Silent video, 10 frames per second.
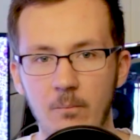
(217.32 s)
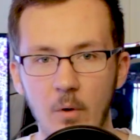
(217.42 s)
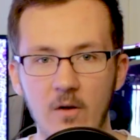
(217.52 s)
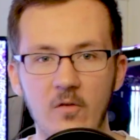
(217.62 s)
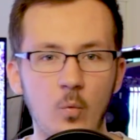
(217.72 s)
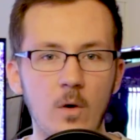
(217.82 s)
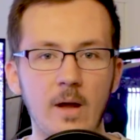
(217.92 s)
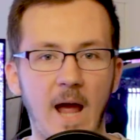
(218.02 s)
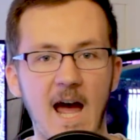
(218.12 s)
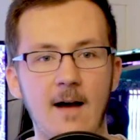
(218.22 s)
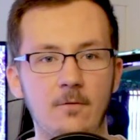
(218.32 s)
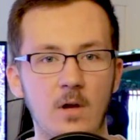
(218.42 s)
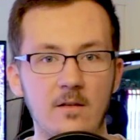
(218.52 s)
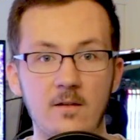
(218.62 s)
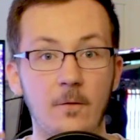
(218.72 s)
books would have
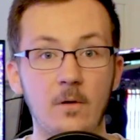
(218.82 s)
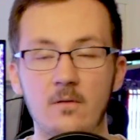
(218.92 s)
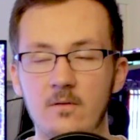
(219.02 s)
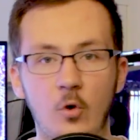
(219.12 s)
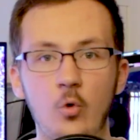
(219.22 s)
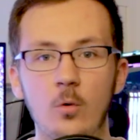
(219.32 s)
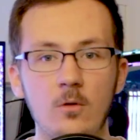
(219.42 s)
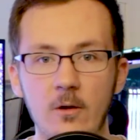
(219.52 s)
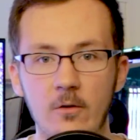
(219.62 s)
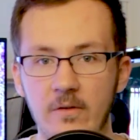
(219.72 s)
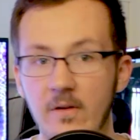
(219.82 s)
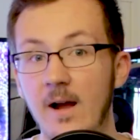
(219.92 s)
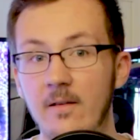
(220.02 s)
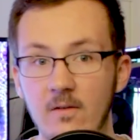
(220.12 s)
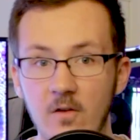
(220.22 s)
like different cool little
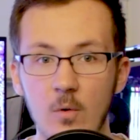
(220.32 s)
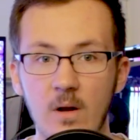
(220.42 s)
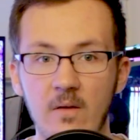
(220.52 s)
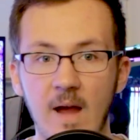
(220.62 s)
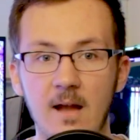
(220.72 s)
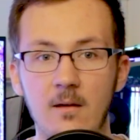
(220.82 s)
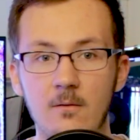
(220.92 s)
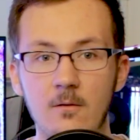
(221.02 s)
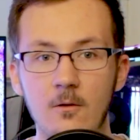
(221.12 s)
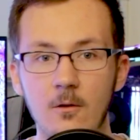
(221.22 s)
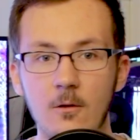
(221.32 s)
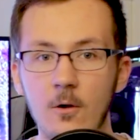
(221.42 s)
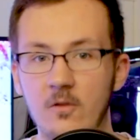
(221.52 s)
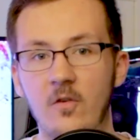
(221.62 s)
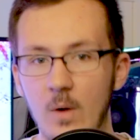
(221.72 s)
designs to it and
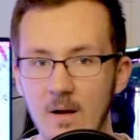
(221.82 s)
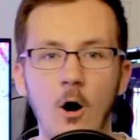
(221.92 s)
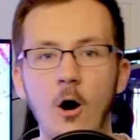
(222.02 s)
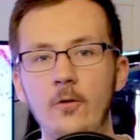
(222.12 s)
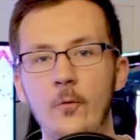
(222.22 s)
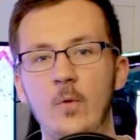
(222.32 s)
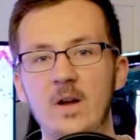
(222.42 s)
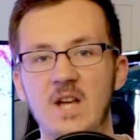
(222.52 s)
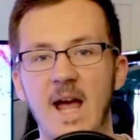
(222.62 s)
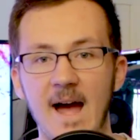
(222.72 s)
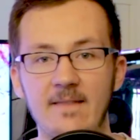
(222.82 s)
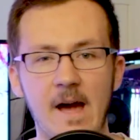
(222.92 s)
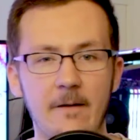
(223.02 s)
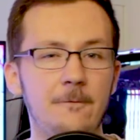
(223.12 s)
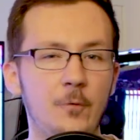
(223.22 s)
look to it, all of which had
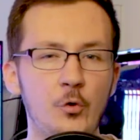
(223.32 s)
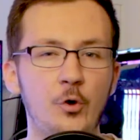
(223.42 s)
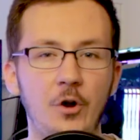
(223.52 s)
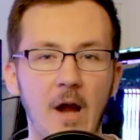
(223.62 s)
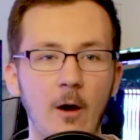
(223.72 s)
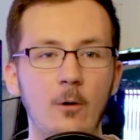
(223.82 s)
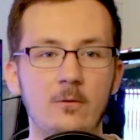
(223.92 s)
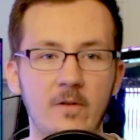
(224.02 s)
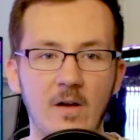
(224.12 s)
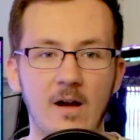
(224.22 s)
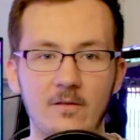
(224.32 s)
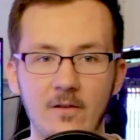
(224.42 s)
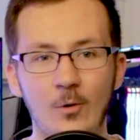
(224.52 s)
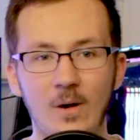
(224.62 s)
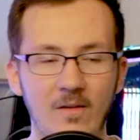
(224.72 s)
that Frutiger Aero design
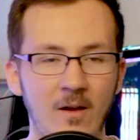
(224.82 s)
to it.